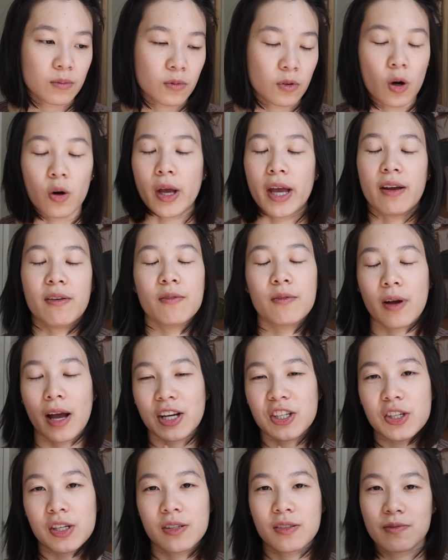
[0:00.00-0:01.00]
Okay,
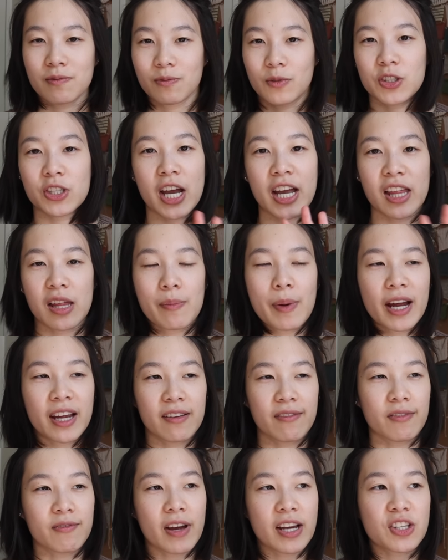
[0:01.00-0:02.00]
actually we'll dial it back
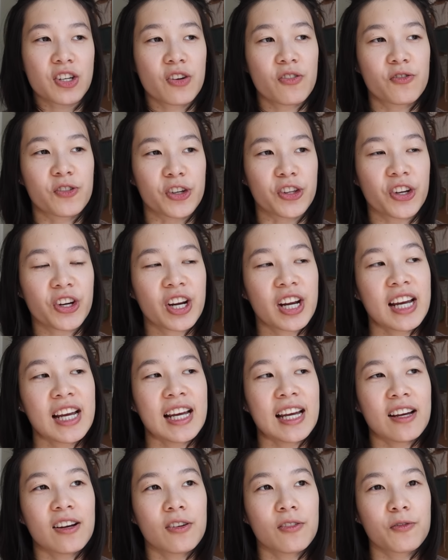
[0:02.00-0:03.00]
even further.
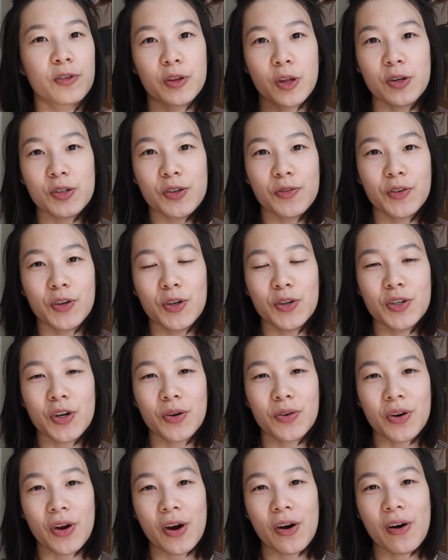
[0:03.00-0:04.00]
For those of you who
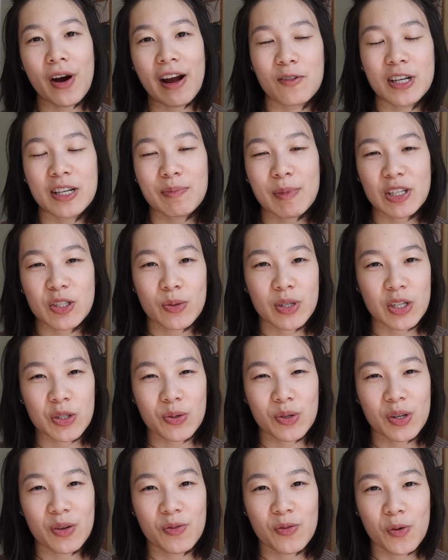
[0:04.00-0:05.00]
don't know, one of my
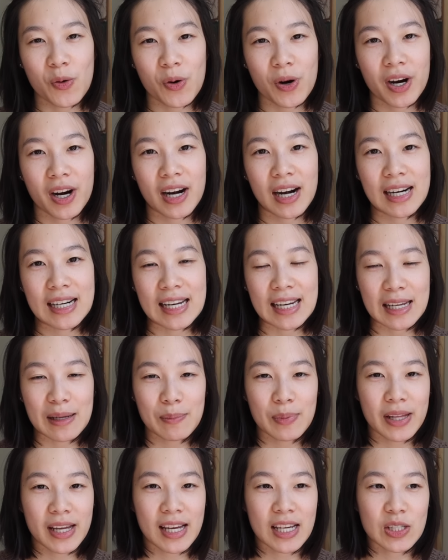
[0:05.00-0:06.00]
2024 knitting
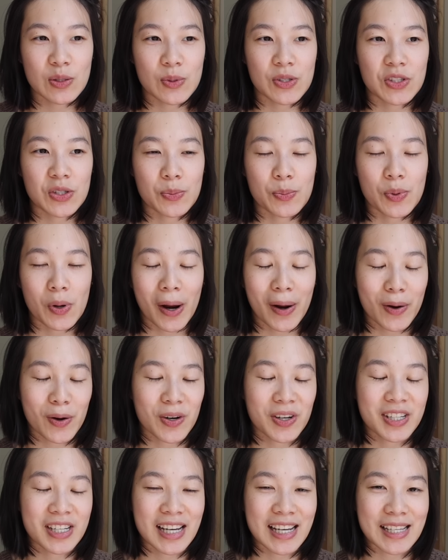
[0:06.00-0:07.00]
plans was to
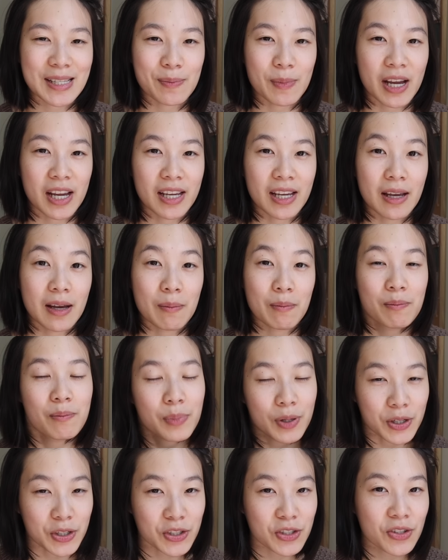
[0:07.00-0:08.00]
prioritize my
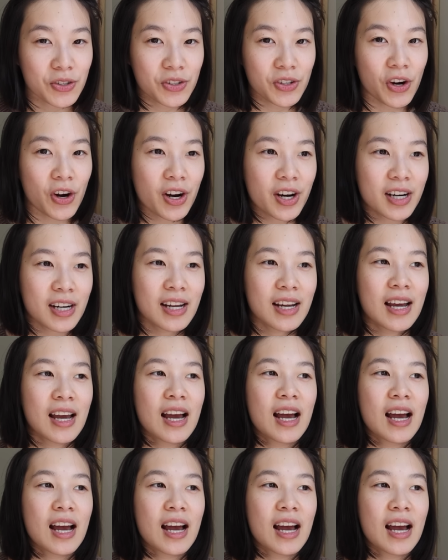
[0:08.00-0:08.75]
personal yarn.